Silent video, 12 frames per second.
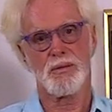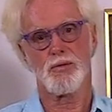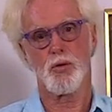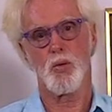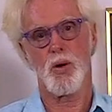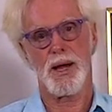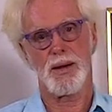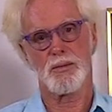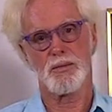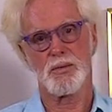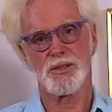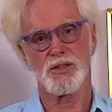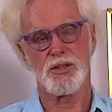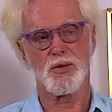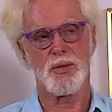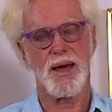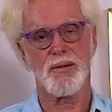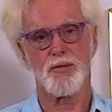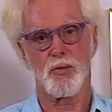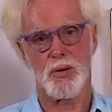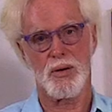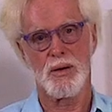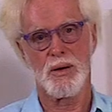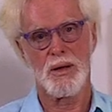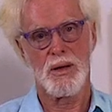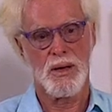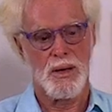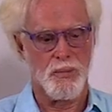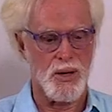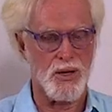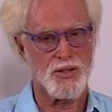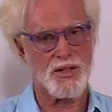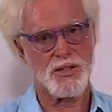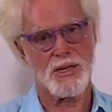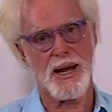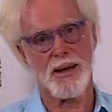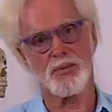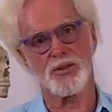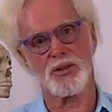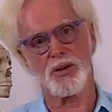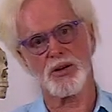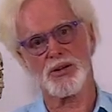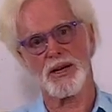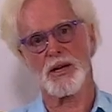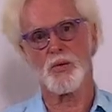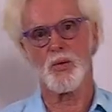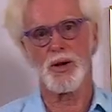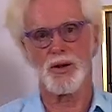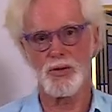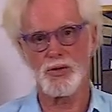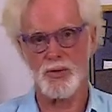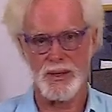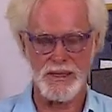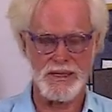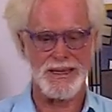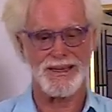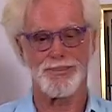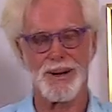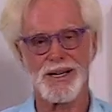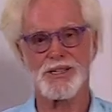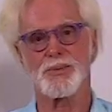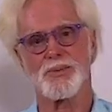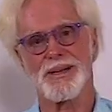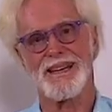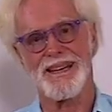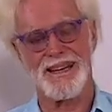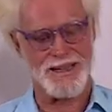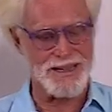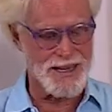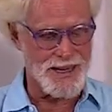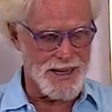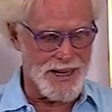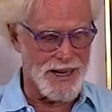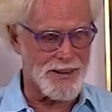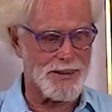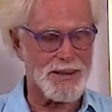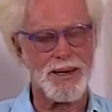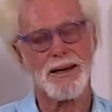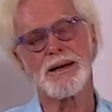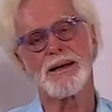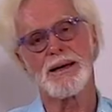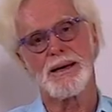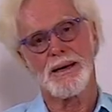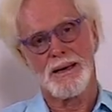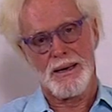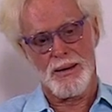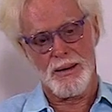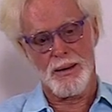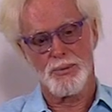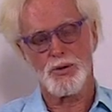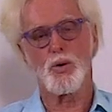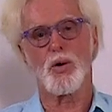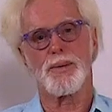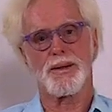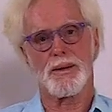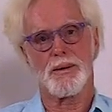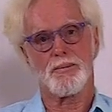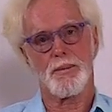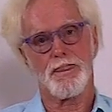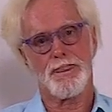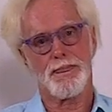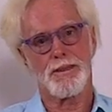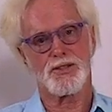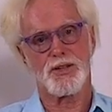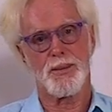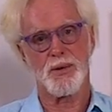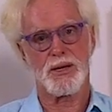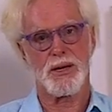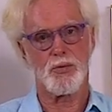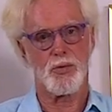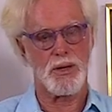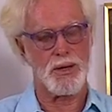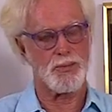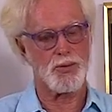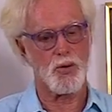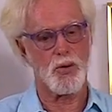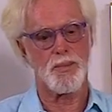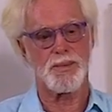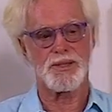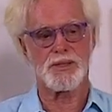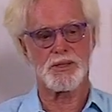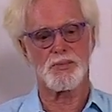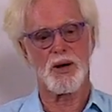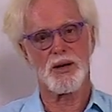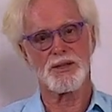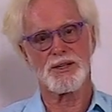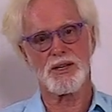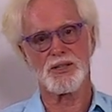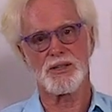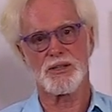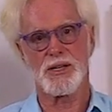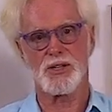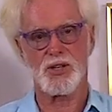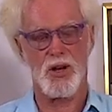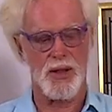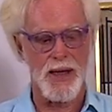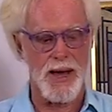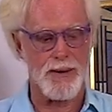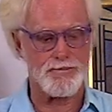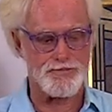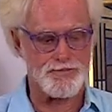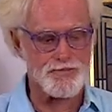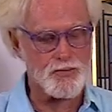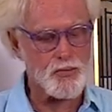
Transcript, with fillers: For what? What's it do that for? Because it's time to start taking what nutrients it can possibly get and uh, absorbing them. Stomach doesn't really absorb them. It's the small intestine that does all that.